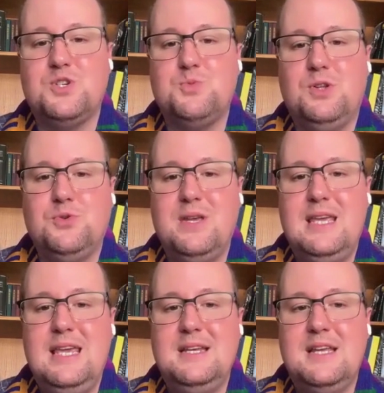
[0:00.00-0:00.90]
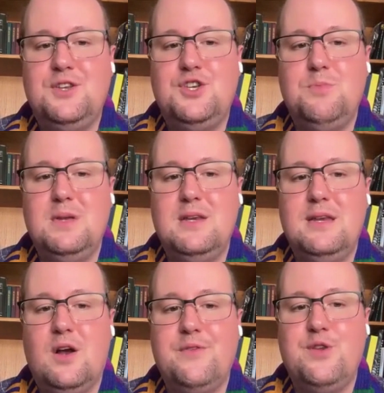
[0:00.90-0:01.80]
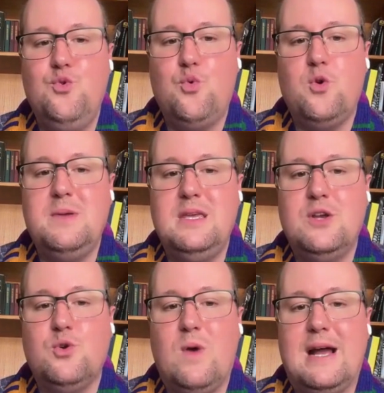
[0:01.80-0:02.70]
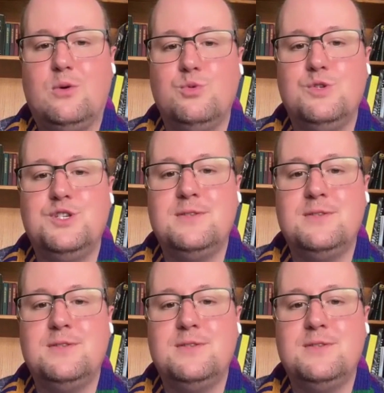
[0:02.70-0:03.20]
where sweltering heat and humidity are the norm year-round.